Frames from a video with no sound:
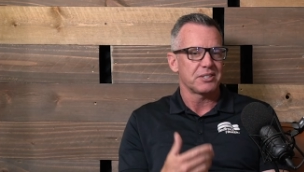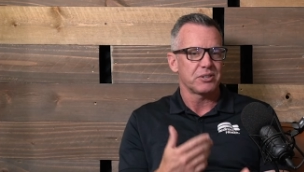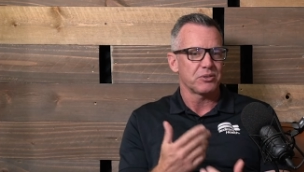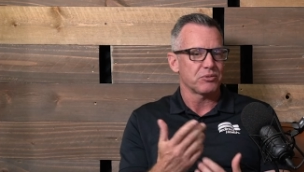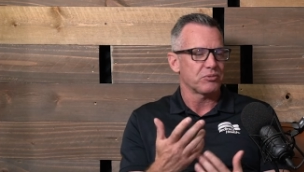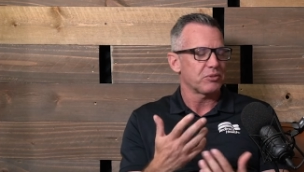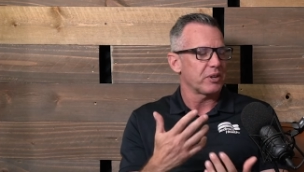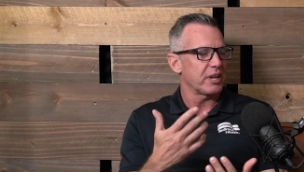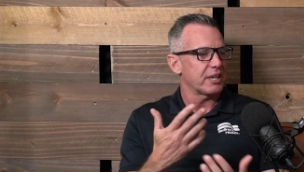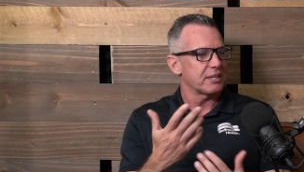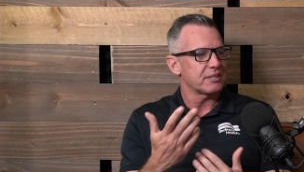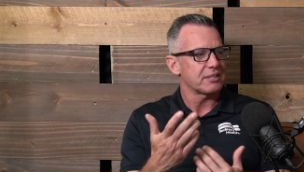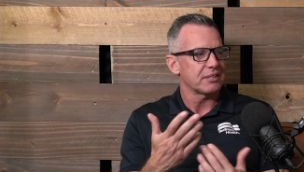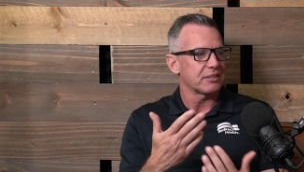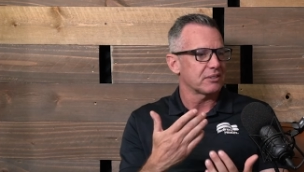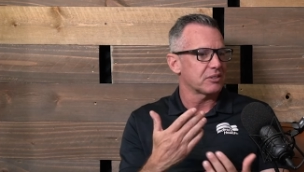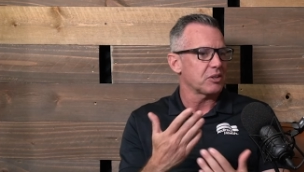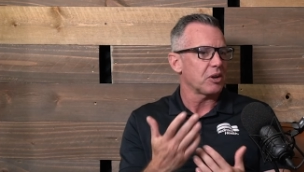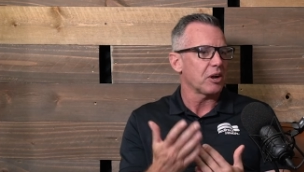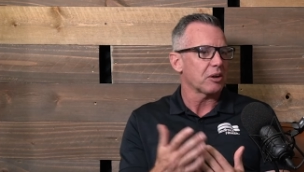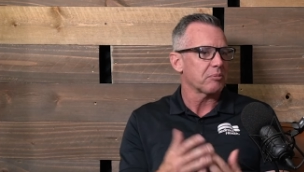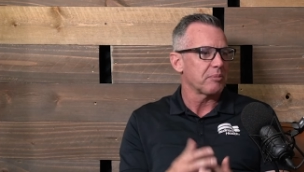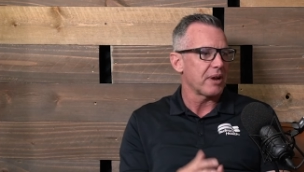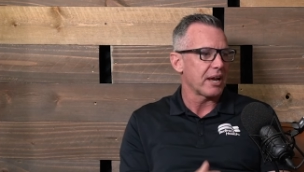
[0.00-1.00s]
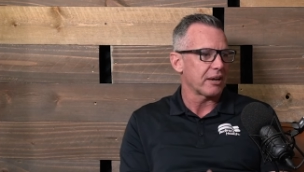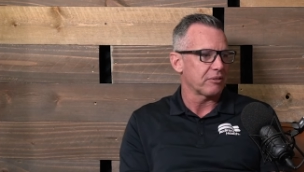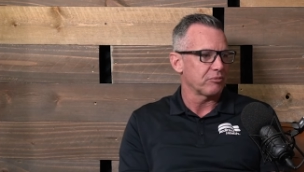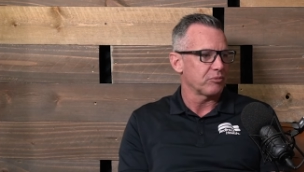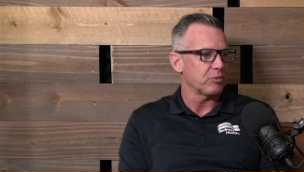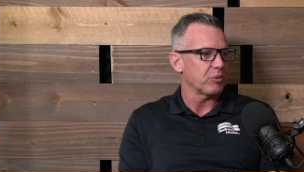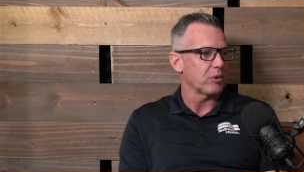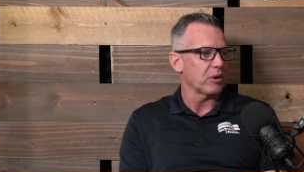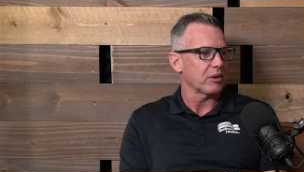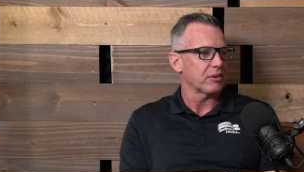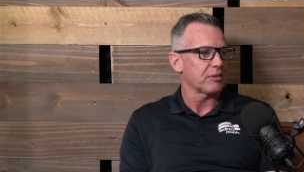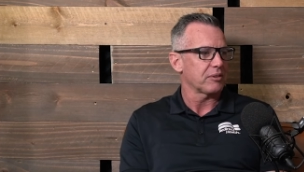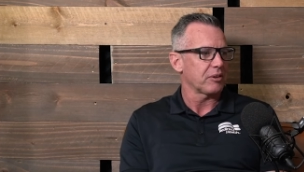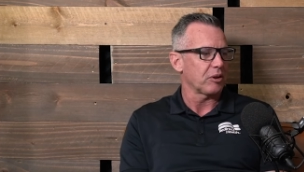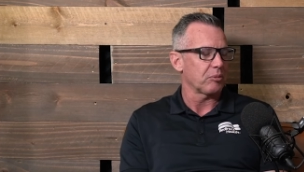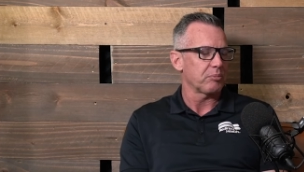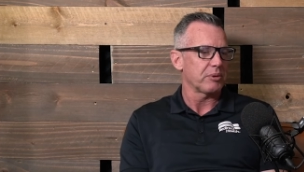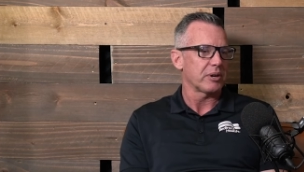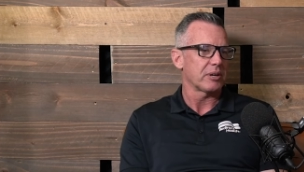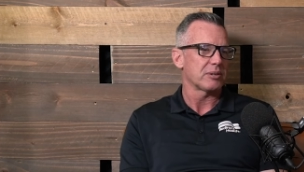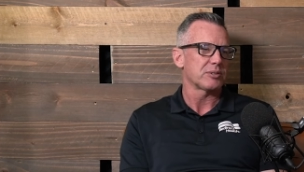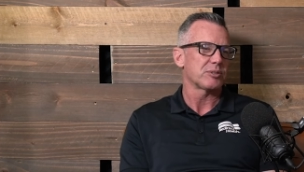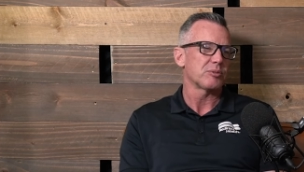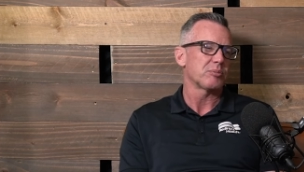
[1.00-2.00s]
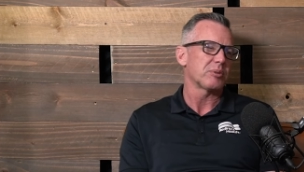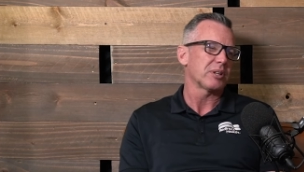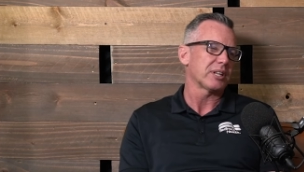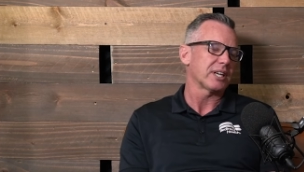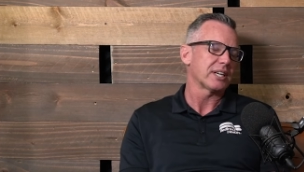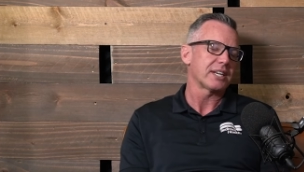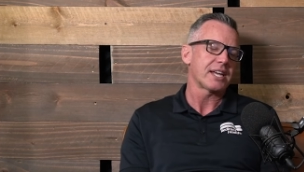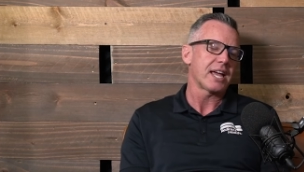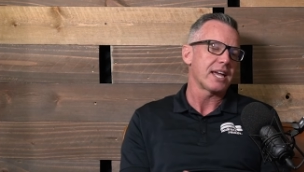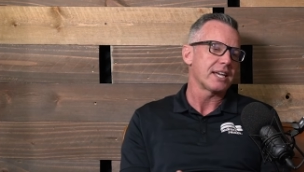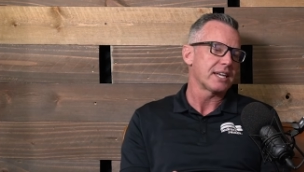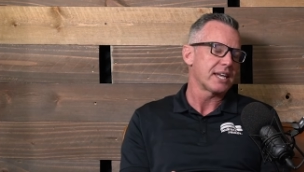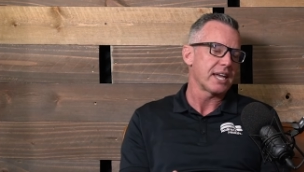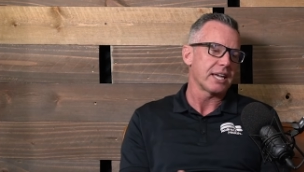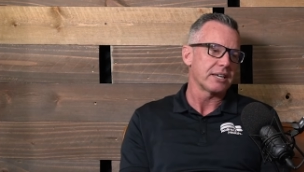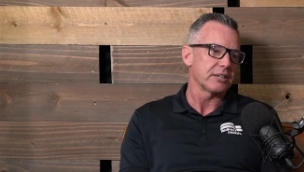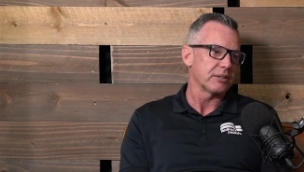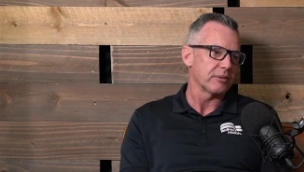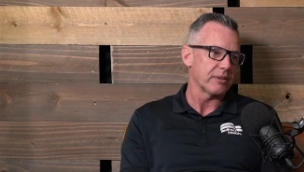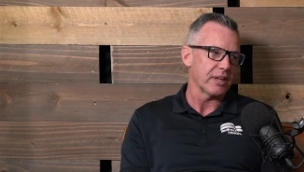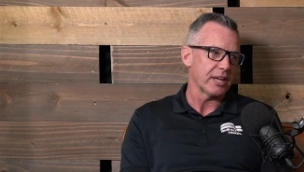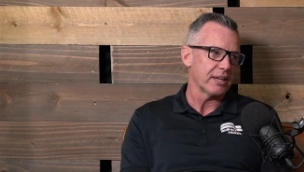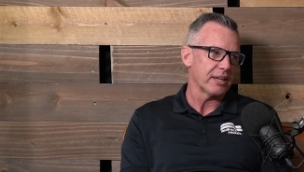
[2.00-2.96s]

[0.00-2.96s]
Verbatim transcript: her face and talk back and forth our parents would have been like yeah you can't do